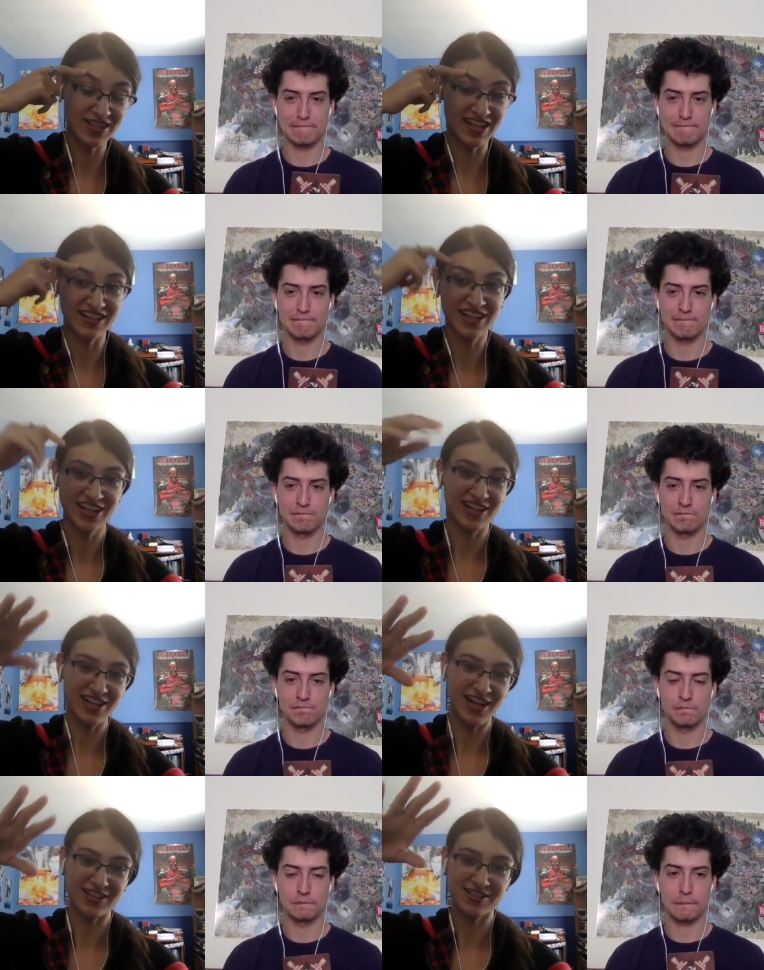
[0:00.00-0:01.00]
Speaker 1: like, a
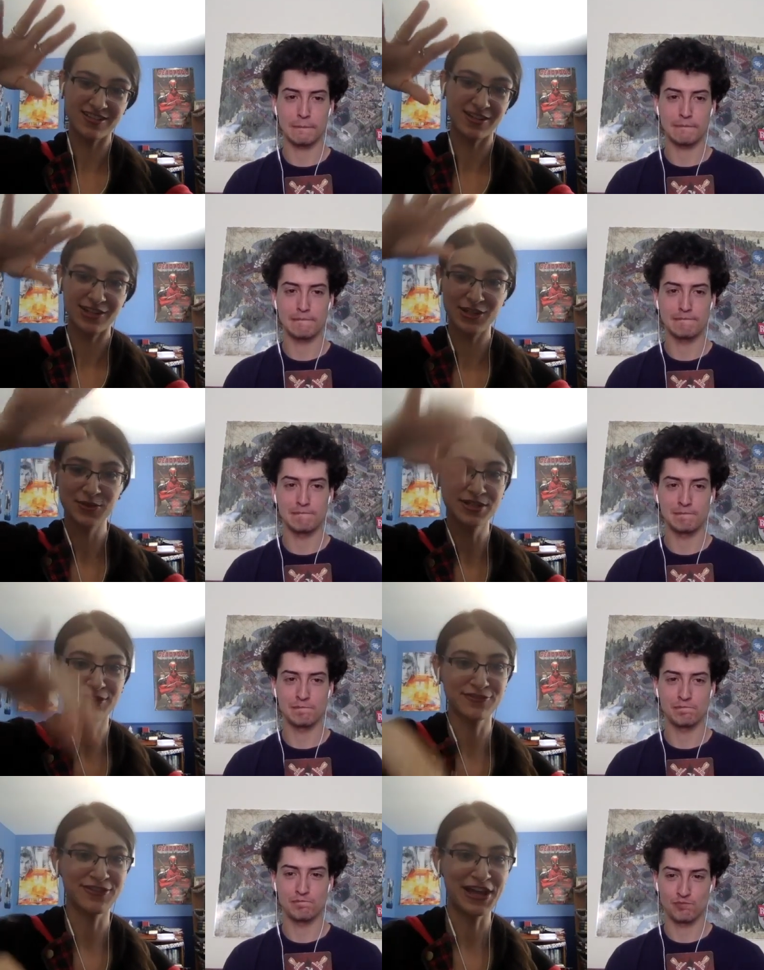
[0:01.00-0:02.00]
hex on you and
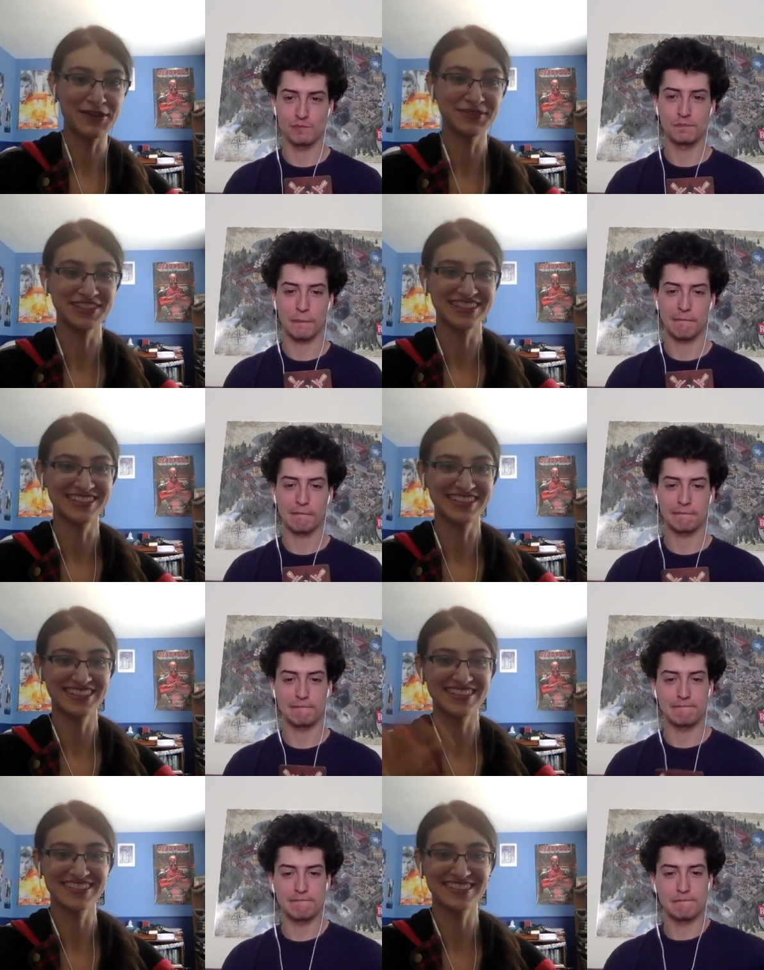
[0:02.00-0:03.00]
your family, and
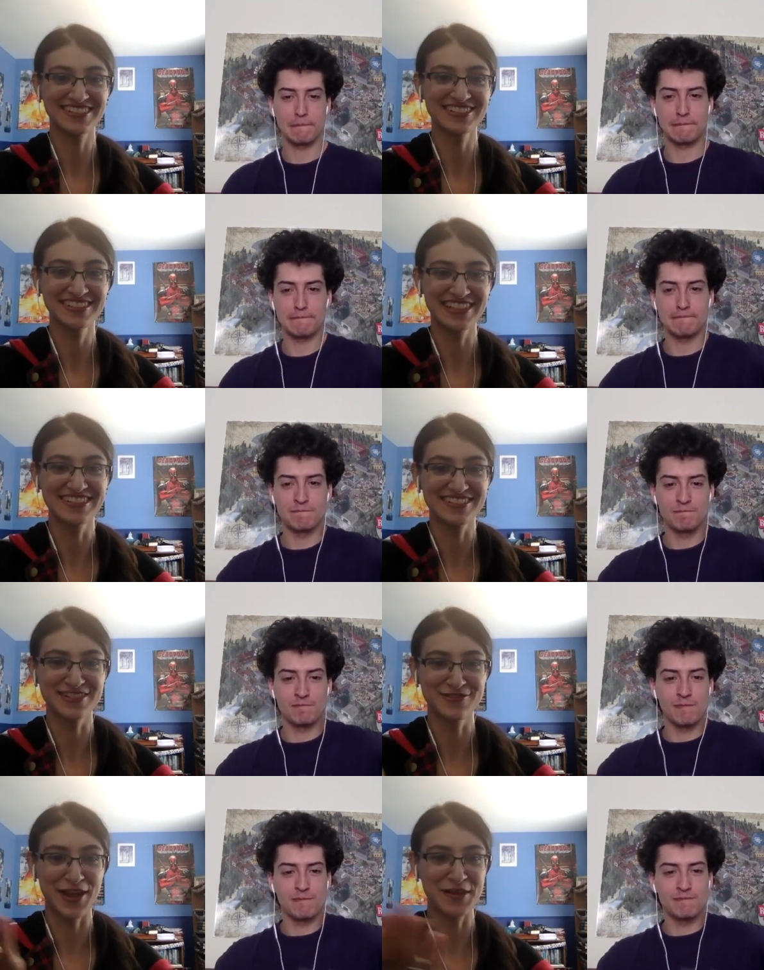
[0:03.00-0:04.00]
like, that's literally as
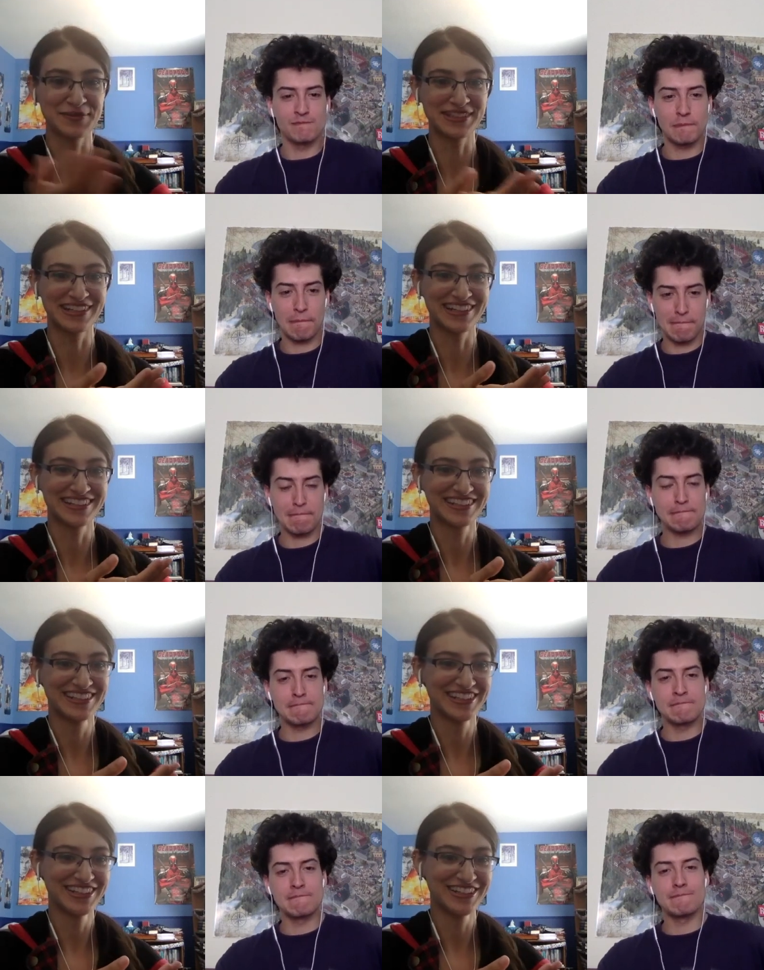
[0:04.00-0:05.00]
her family
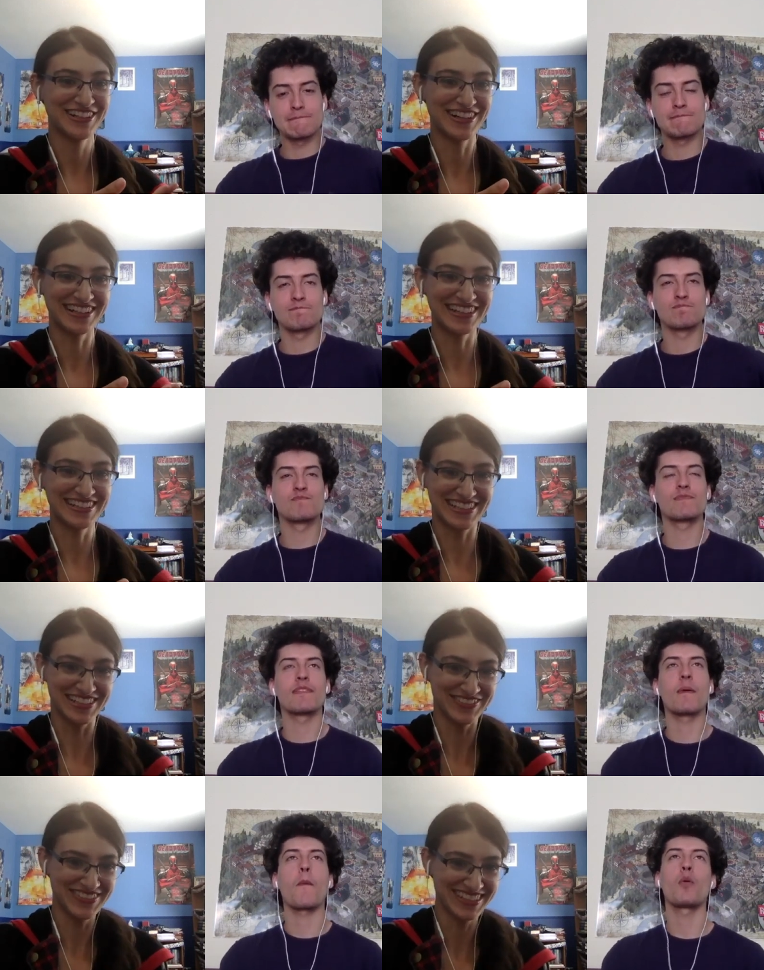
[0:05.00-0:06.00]
talking to
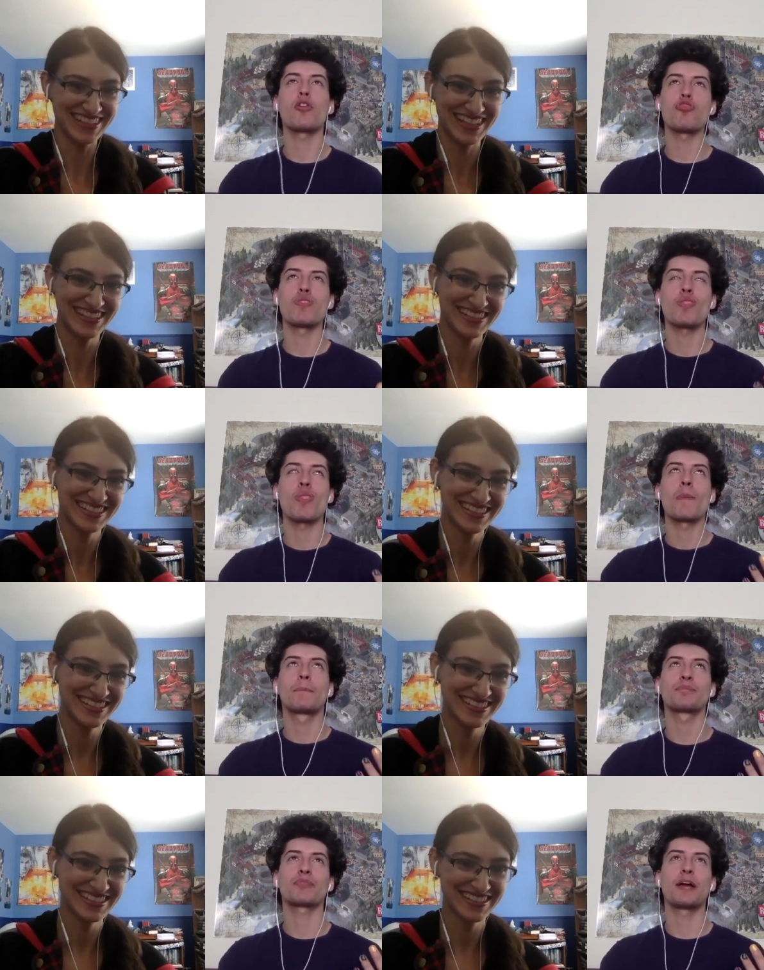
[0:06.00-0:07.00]
Camilla.
Speaker 2: Well,
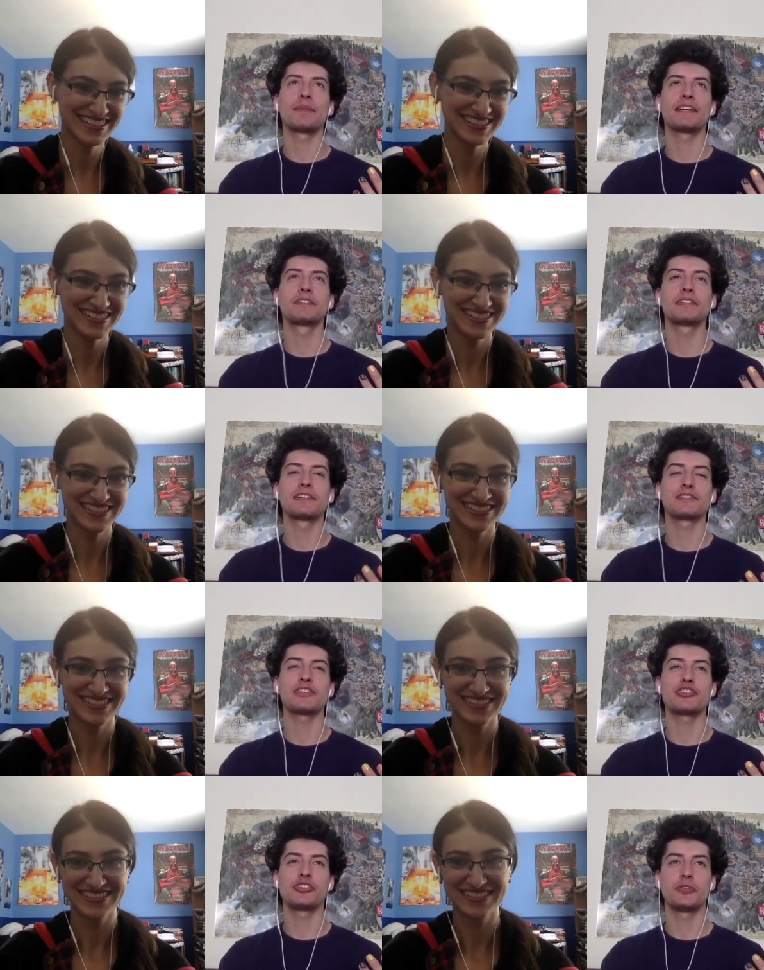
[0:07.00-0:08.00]
I mean,
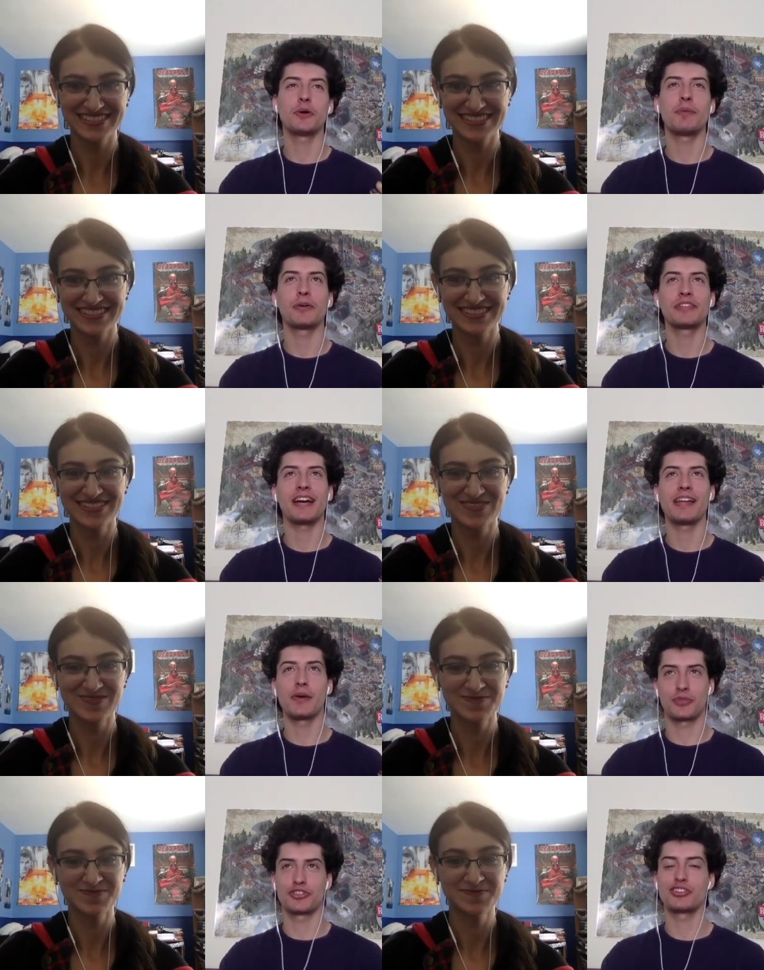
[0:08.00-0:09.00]
clearly she knew about that
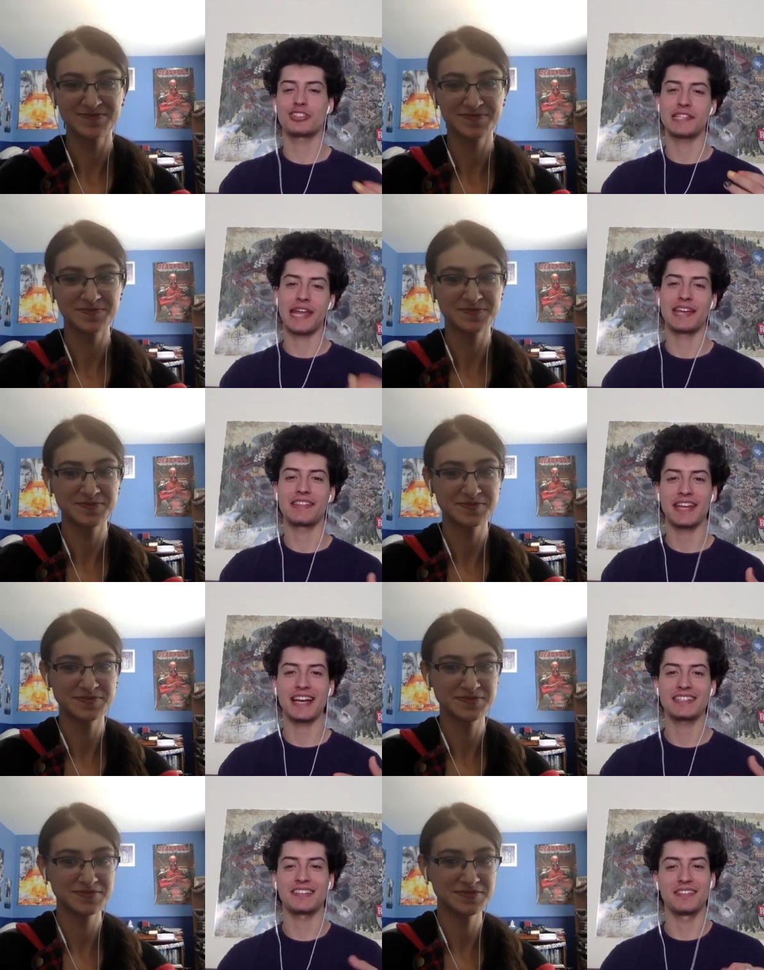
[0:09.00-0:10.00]
and was just saying
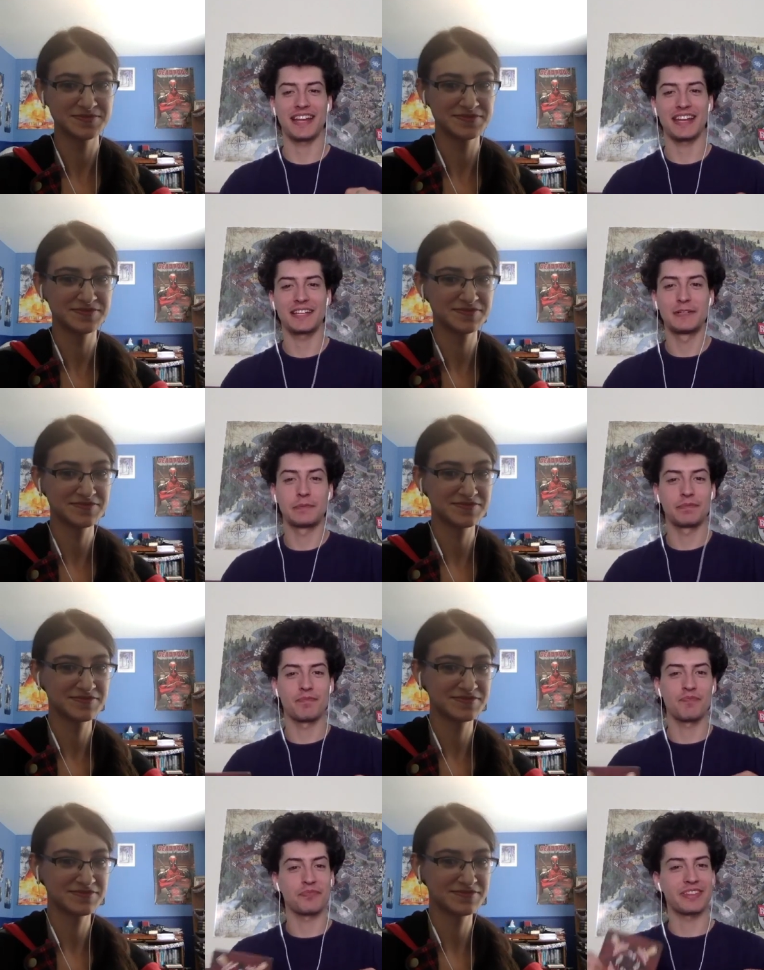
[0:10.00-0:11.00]
that to like,
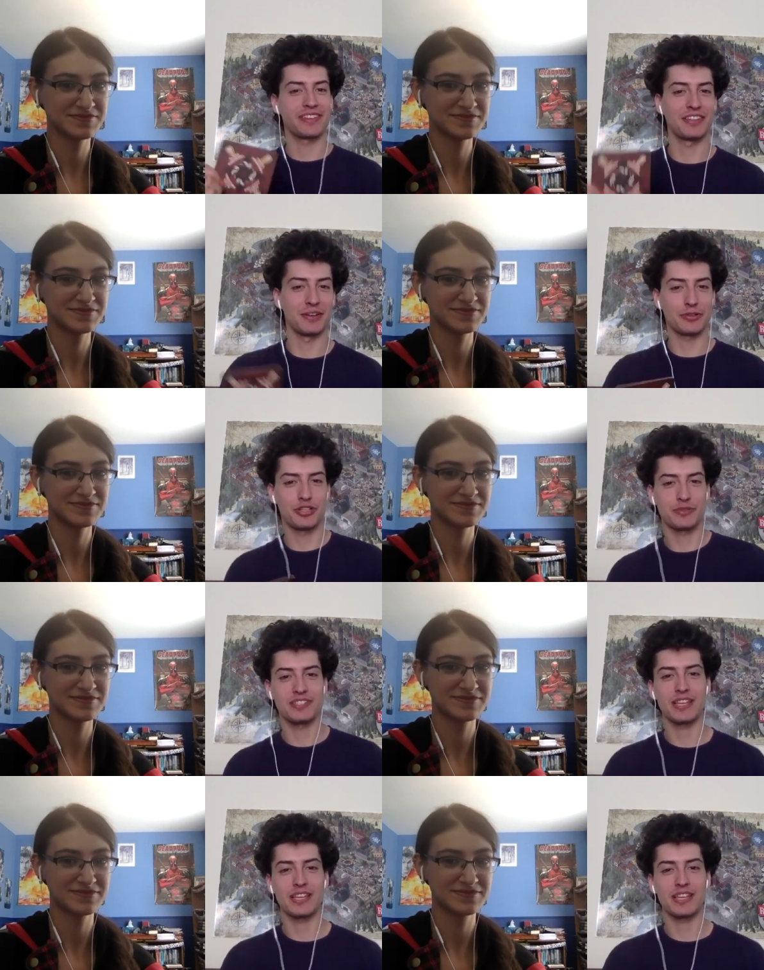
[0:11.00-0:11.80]
you know, she was